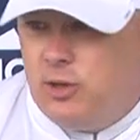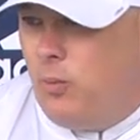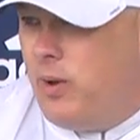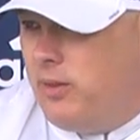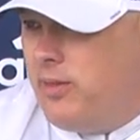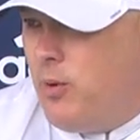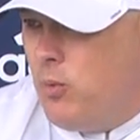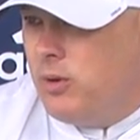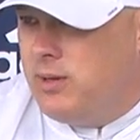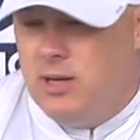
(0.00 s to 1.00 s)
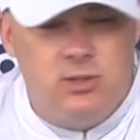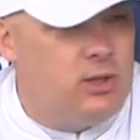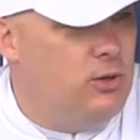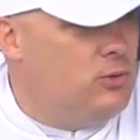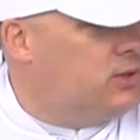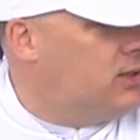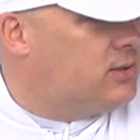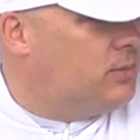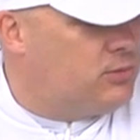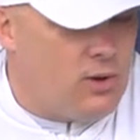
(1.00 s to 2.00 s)
in the way that they want to teach the new
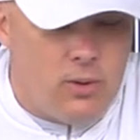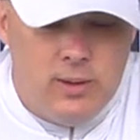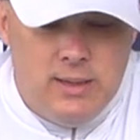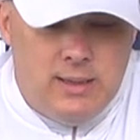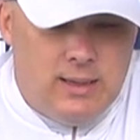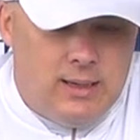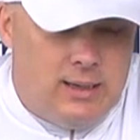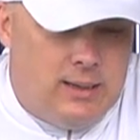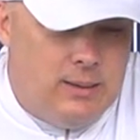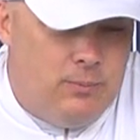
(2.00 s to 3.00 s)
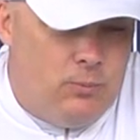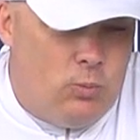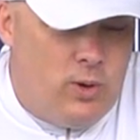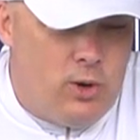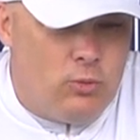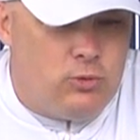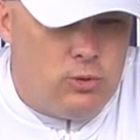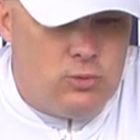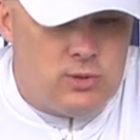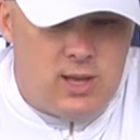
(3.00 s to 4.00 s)
system. So went on
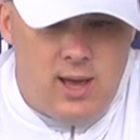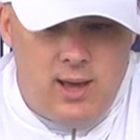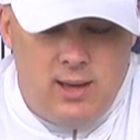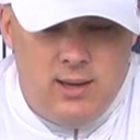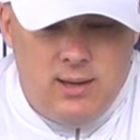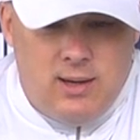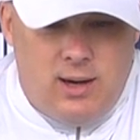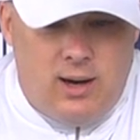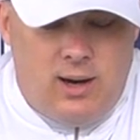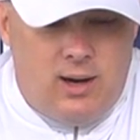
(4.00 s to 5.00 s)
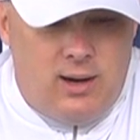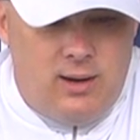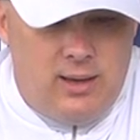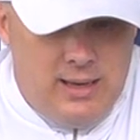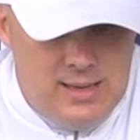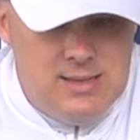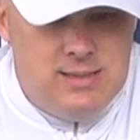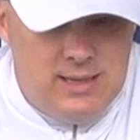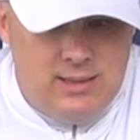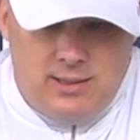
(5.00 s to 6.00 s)
Tuesday
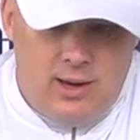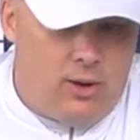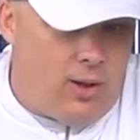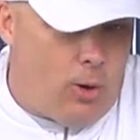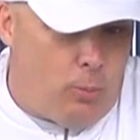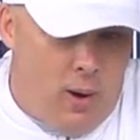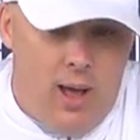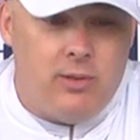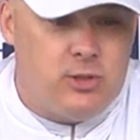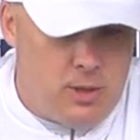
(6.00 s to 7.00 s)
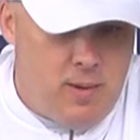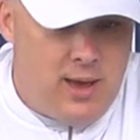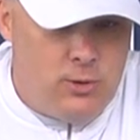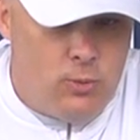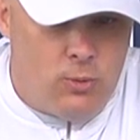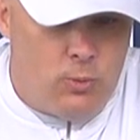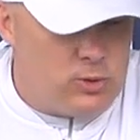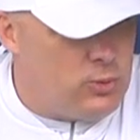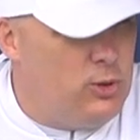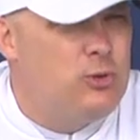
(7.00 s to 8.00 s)
in detail our policy manual,
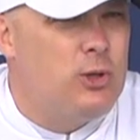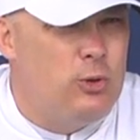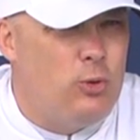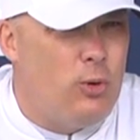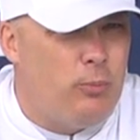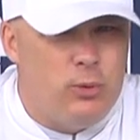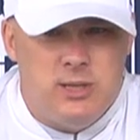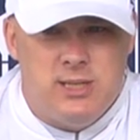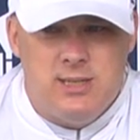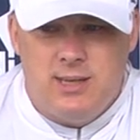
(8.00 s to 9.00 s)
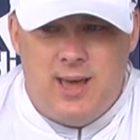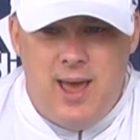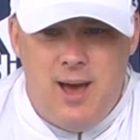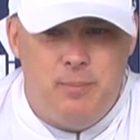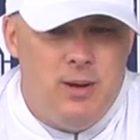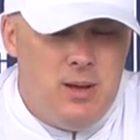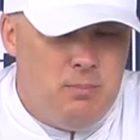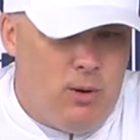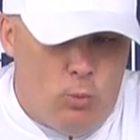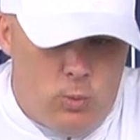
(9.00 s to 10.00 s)
which we usually do during preseason camp,
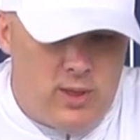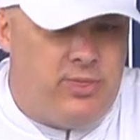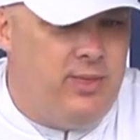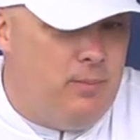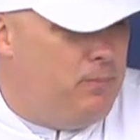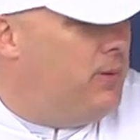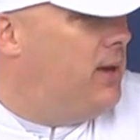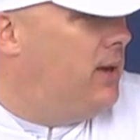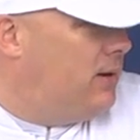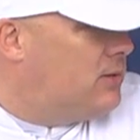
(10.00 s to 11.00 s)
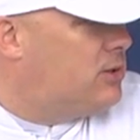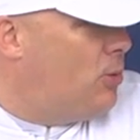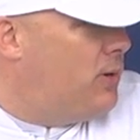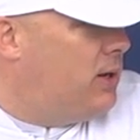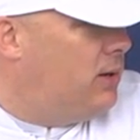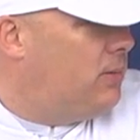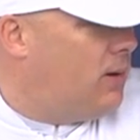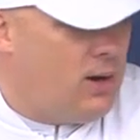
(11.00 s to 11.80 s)
but with them being so many